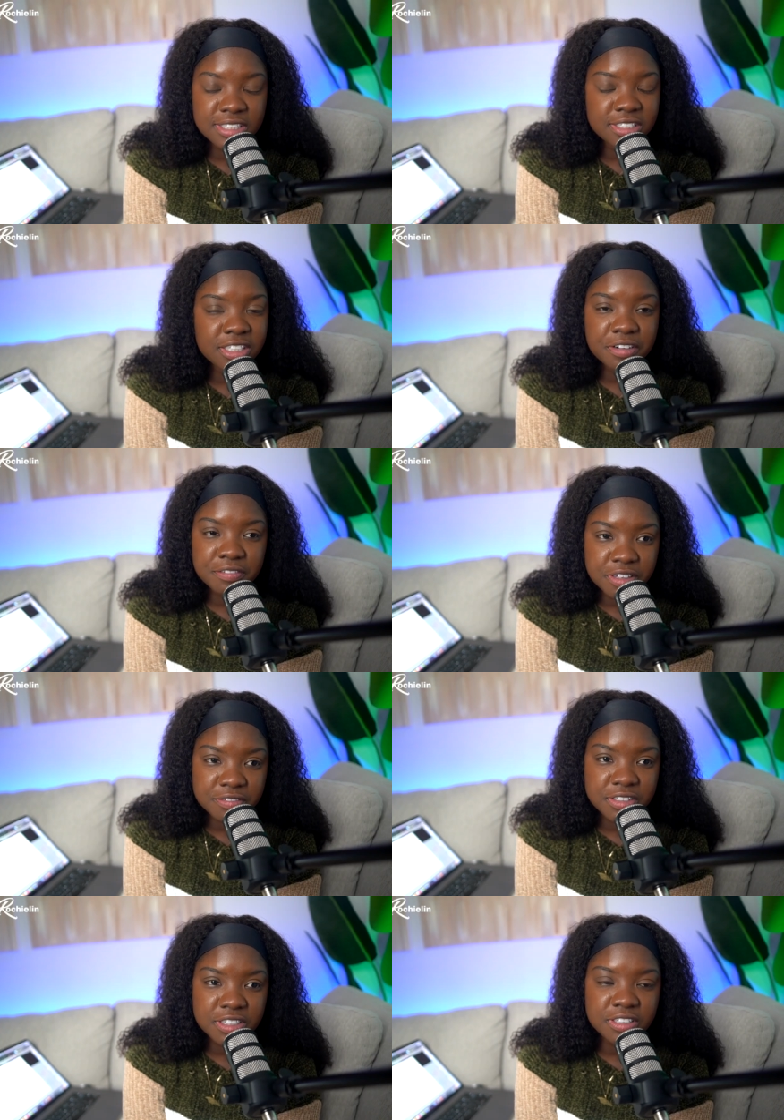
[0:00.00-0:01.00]
in several
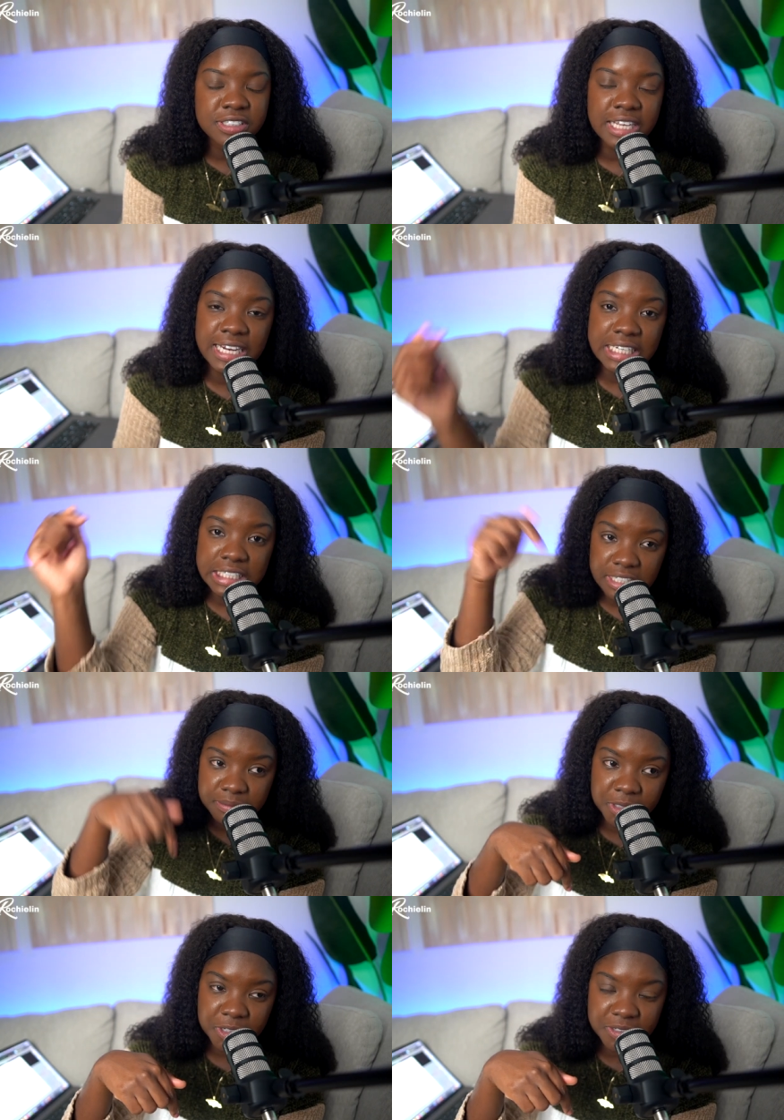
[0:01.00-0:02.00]
videos. I link
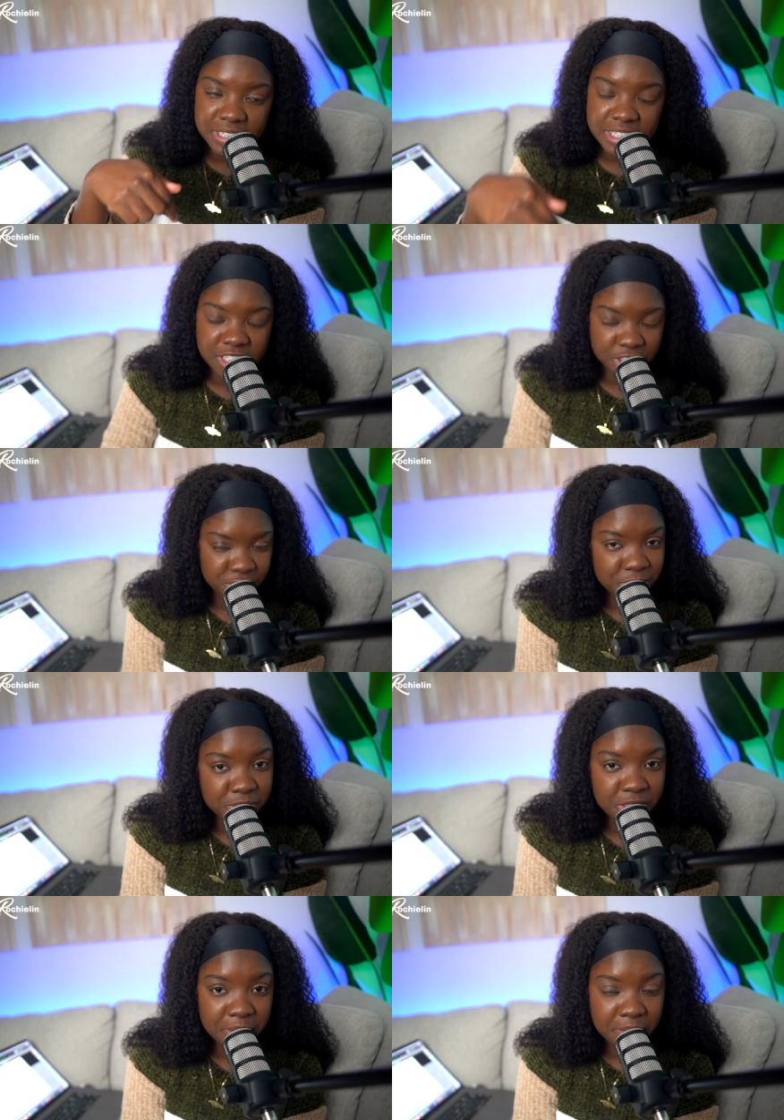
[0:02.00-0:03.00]
them down in the
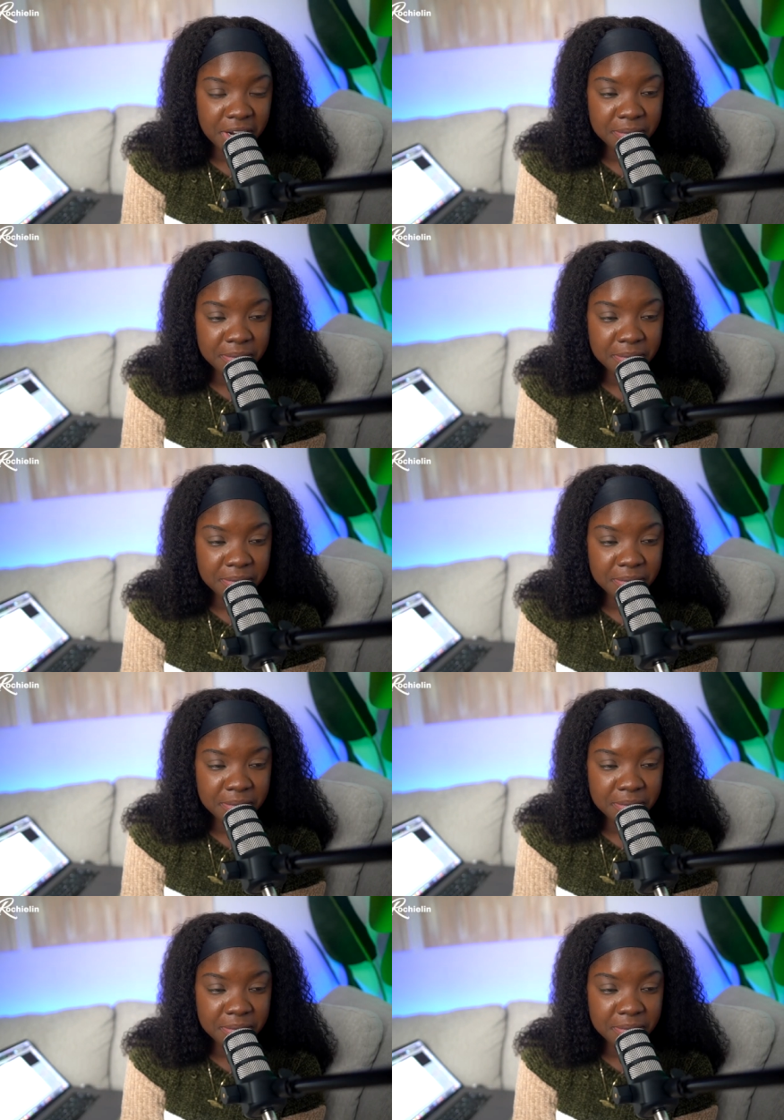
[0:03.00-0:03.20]
description bar